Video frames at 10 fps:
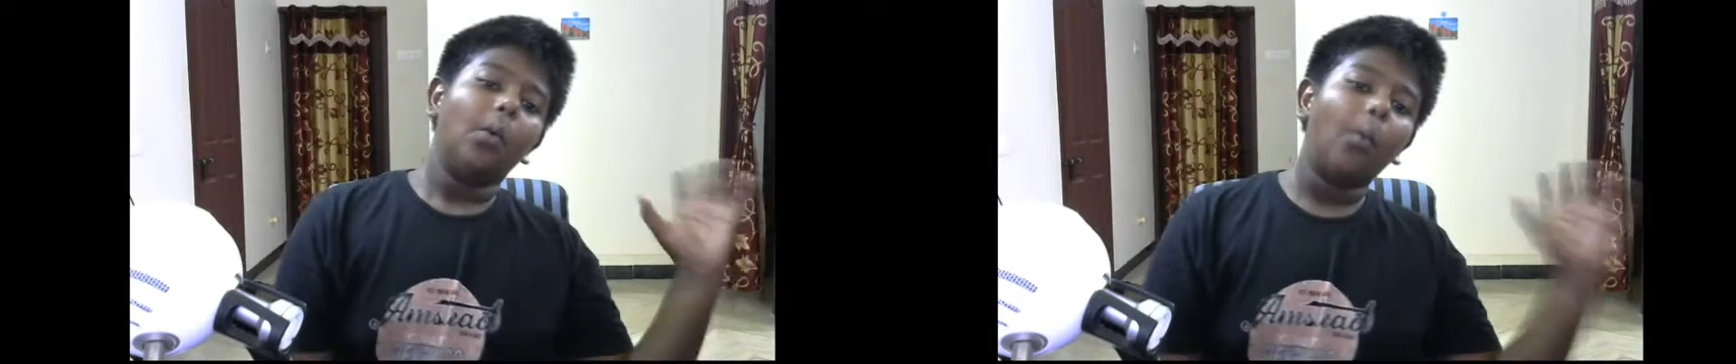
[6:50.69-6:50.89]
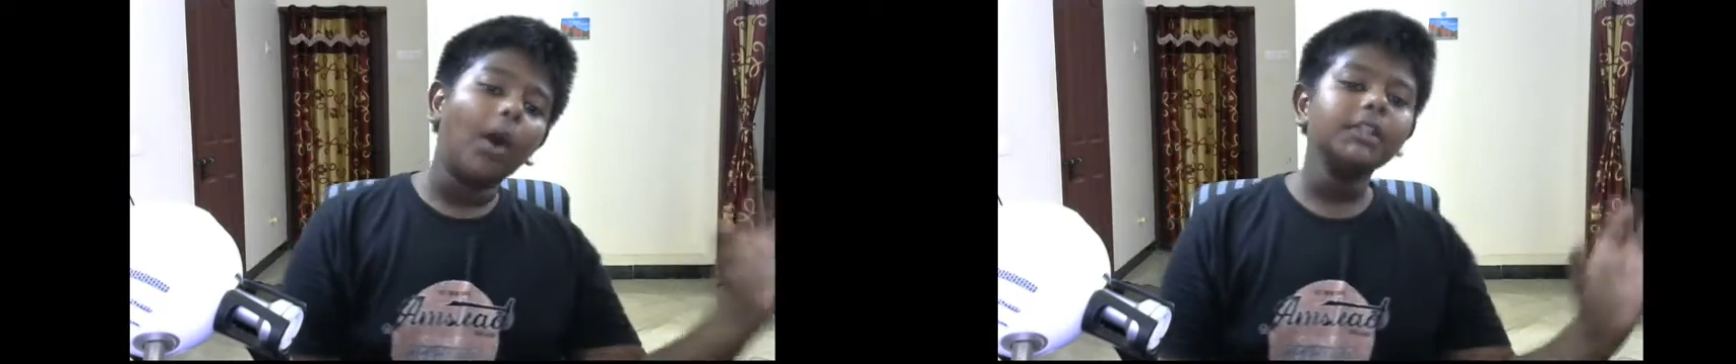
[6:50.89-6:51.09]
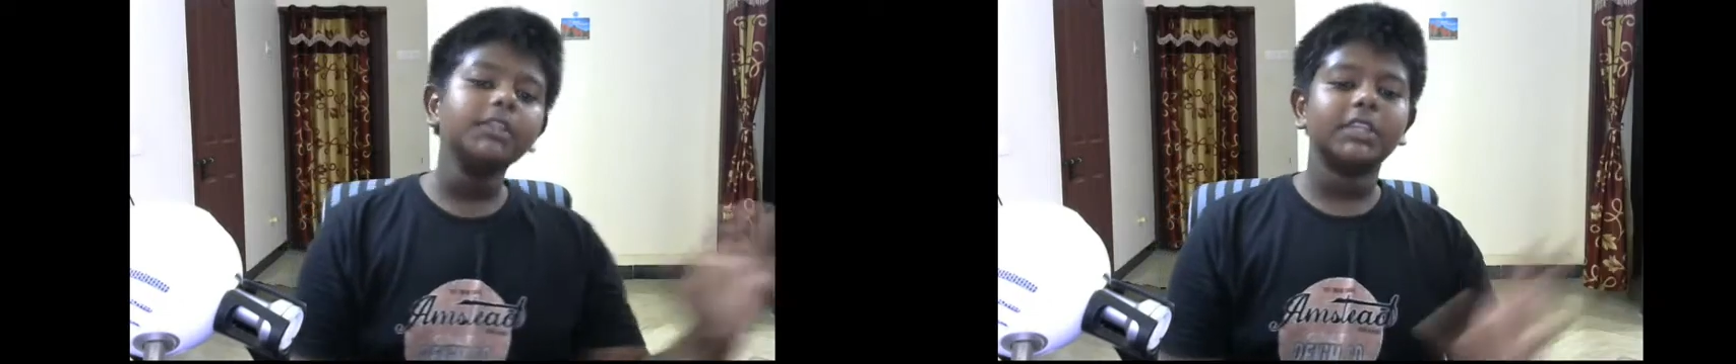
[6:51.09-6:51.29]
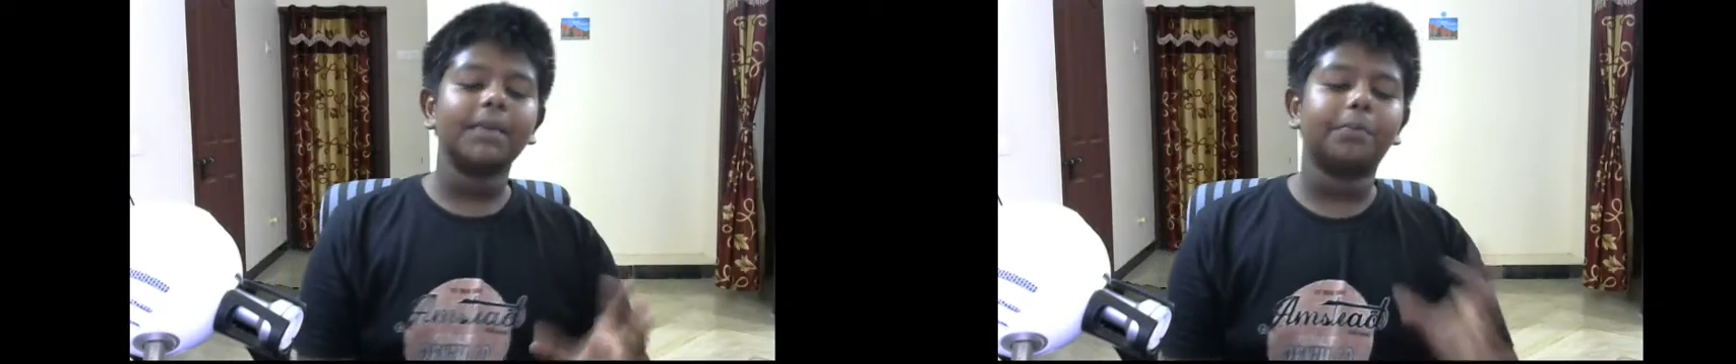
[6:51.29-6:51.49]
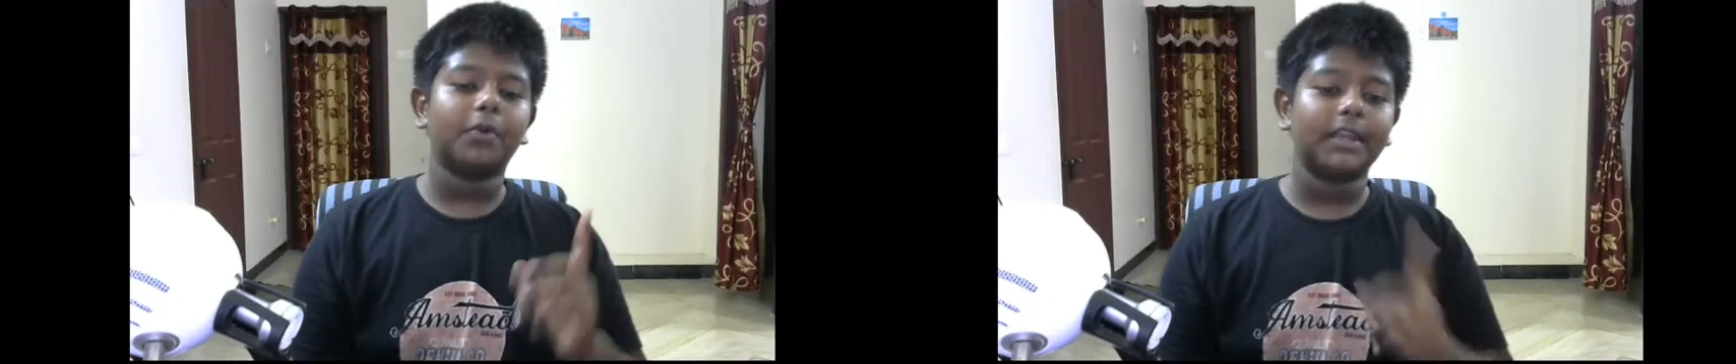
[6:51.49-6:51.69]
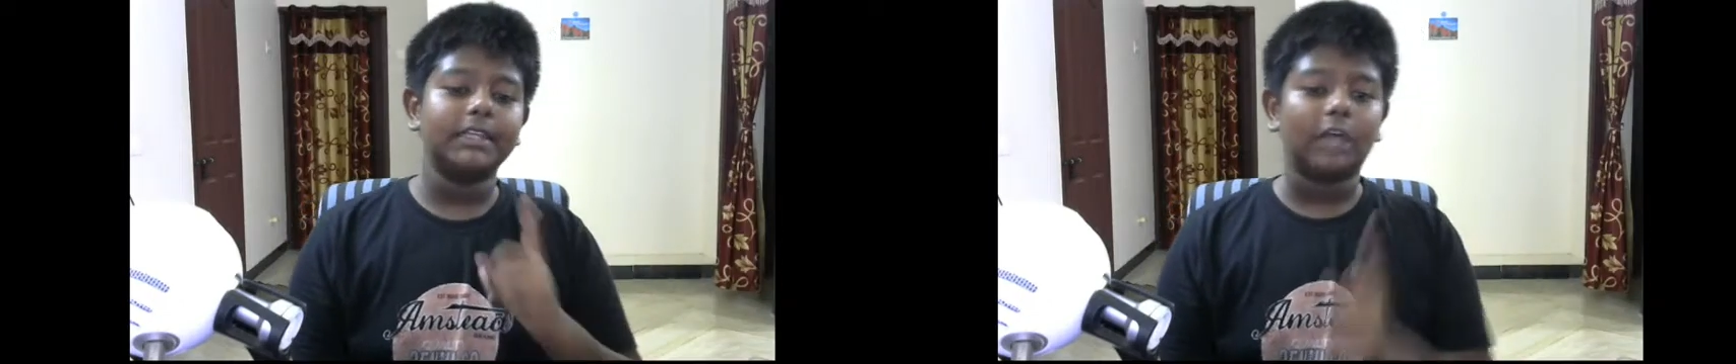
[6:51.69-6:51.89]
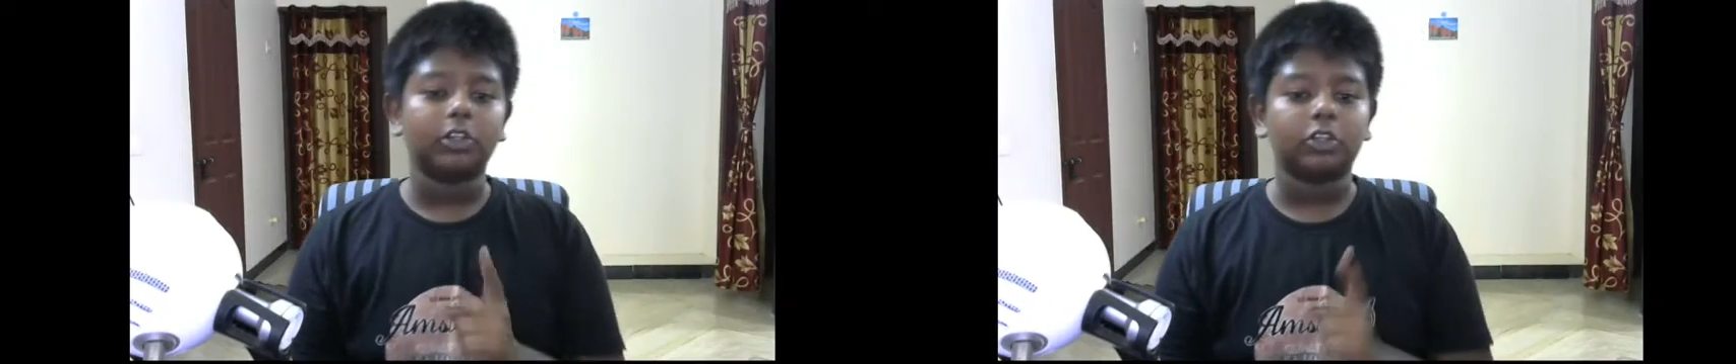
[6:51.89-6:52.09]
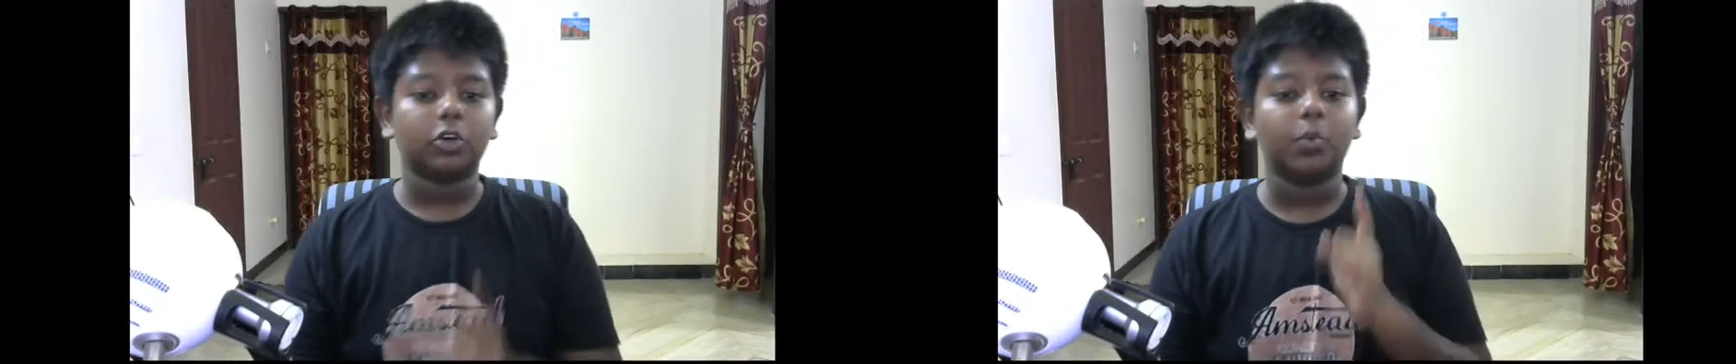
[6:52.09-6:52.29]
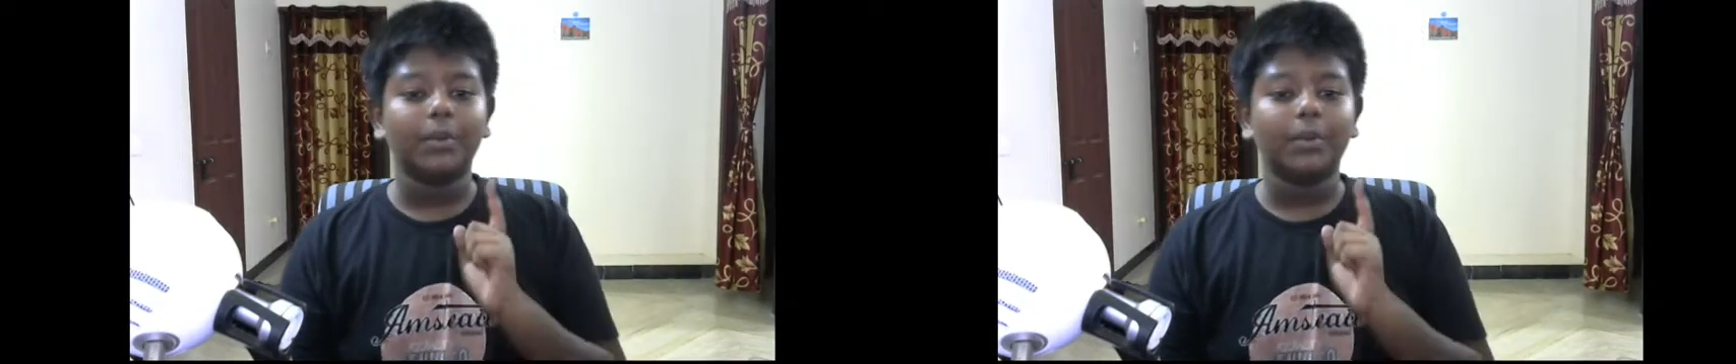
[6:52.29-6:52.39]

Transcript: One Singaporean dollar